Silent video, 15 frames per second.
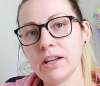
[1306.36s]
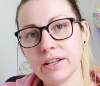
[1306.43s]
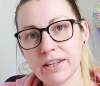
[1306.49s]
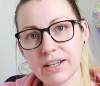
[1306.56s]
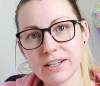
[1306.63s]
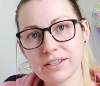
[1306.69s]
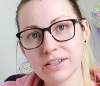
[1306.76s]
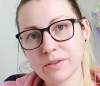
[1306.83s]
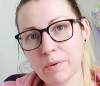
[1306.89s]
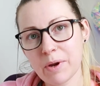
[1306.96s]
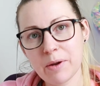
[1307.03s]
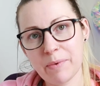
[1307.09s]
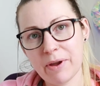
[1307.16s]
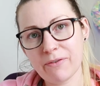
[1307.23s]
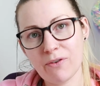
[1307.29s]
things just
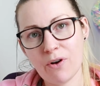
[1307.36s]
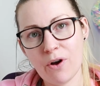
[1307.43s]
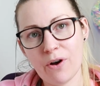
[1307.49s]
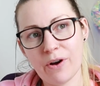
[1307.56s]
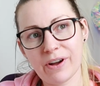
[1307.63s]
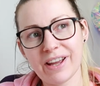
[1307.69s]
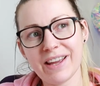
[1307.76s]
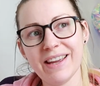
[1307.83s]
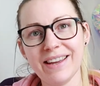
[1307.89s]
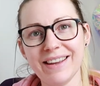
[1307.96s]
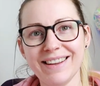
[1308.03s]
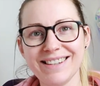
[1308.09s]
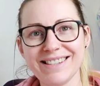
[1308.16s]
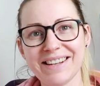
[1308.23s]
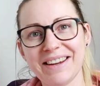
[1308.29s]
went a bit wrong,
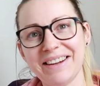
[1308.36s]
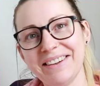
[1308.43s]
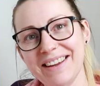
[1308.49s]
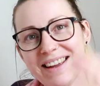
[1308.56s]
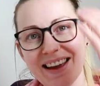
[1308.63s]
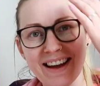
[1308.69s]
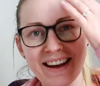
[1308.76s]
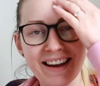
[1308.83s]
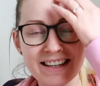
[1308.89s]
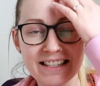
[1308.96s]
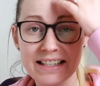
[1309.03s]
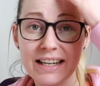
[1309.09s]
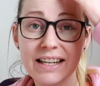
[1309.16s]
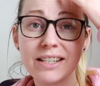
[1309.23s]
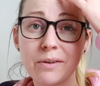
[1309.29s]
so I
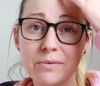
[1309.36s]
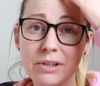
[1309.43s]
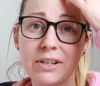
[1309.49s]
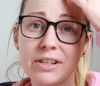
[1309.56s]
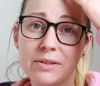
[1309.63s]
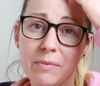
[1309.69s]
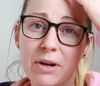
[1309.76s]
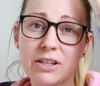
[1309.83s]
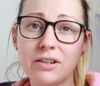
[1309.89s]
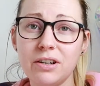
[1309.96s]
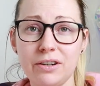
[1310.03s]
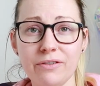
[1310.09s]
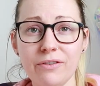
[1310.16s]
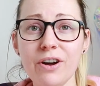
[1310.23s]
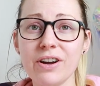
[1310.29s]
didn't end up doing as much
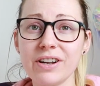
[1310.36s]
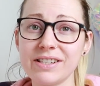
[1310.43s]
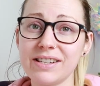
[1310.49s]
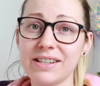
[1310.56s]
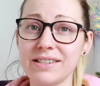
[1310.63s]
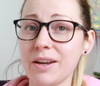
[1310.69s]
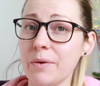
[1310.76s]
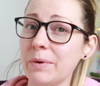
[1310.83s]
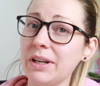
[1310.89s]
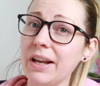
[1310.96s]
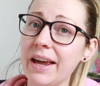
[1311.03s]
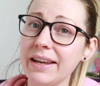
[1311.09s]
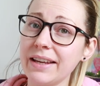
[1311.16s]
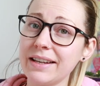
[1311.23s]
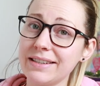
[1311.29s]
Lula Rocks as I would
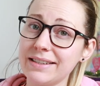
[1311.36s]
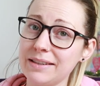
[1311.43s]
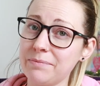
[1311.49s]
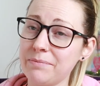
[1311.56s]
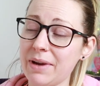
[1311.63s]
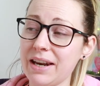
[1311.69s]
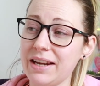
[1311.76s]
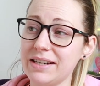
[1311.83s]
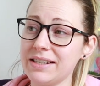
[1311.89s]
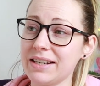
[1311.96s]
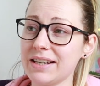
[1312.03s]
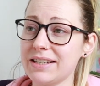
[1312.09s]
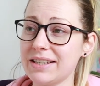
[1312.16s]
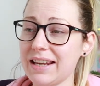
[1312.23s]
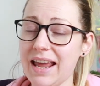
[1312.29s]
like, didn't manage
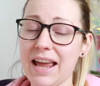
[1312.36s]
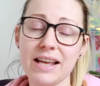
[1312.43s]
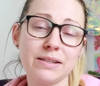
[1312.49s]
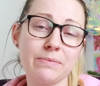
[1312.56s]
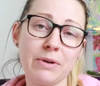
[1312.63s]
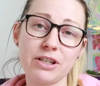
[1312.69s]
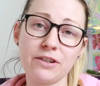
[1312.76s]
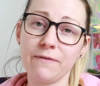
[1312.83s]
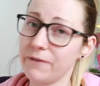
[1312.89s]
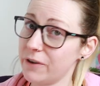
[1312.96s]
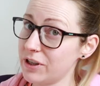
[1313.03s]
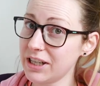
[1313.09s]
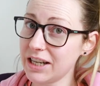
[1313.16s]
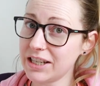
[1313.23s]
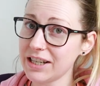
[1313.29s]
to get as much
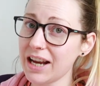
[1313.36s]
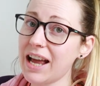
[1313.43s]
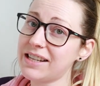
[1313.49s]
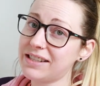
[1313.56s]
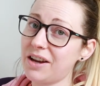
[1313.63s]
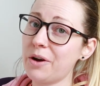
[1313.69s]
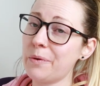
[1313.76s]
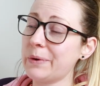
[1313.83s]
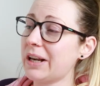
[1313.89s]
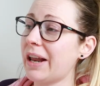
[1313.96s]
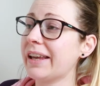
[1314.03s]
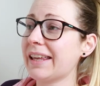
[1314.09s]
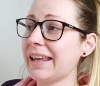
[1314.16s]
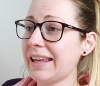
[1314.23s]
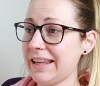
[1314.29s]
footage as I would
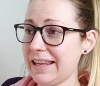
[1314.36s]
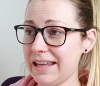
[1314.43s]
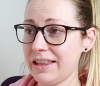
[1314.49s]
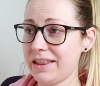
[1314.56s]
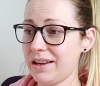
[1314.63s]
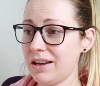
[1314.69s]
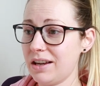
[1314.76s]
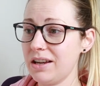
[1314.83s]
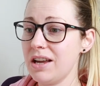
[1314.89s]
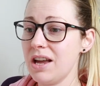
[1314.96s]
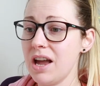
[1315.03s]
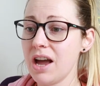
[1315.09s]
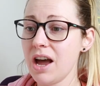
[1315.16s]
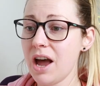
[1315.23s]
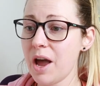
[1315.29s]
like either.
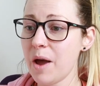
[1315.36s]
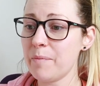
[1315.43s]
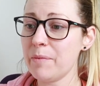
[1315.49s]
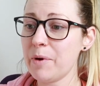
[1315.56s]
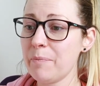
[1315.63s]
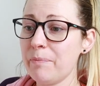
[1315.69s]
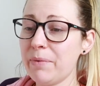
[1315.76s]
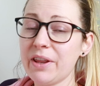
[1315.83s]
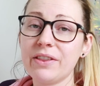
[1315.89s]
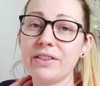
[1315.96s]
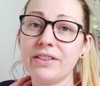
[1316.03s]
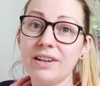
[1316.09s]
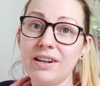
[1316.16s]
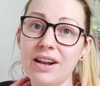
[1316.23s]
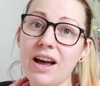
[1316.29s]
Um,
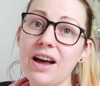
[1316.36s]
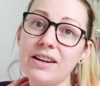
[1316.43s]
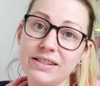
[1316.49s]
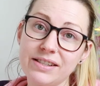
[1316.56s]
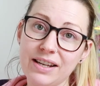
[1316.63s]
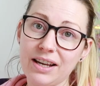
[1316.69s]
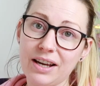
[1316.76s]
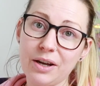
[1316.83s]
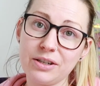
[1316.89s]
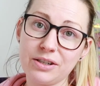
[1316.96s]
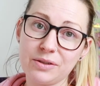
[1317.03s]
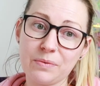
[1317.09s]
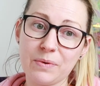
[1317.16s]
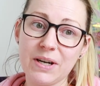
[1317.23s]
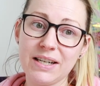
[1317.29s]
but the last thing I
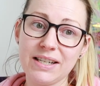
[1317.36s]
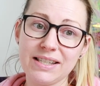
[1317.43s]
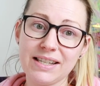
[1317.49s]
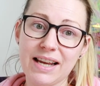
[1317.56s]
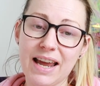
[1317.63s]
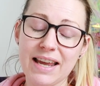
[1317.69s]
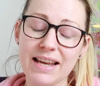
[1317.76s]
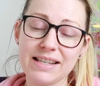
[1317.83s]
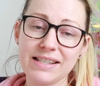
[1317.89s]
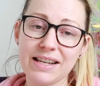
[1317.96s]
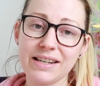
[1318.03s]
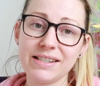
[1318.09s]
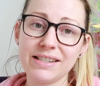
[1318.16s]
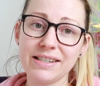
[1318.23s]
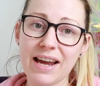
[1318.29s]
just wanted to say is
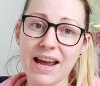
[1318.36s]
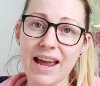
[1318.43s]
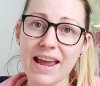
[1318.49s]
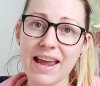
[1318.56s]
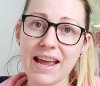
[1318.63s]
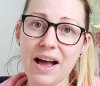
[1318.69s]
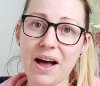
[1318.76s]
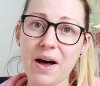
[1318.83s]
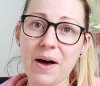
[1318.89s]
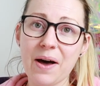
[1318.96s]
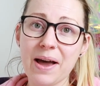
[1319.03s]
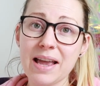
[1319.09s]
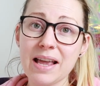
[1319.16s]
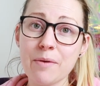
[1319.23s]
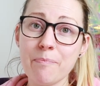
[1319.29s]
that today
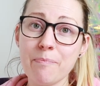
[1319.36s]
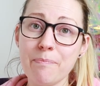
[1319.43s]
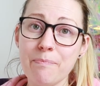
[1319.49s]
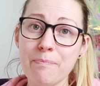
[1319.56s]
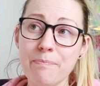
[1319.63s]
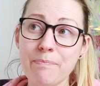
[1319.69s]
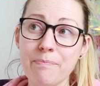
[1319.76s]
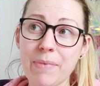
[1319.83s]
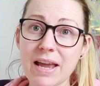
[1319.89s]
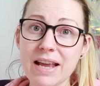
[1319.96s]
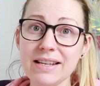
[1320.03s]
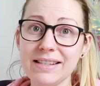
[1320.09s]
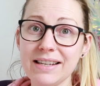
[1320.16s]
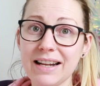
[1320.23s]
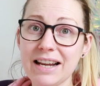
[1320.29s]
I
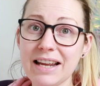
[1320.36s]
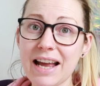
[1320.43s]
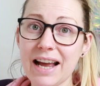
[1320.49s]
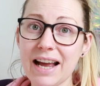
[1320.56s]
basically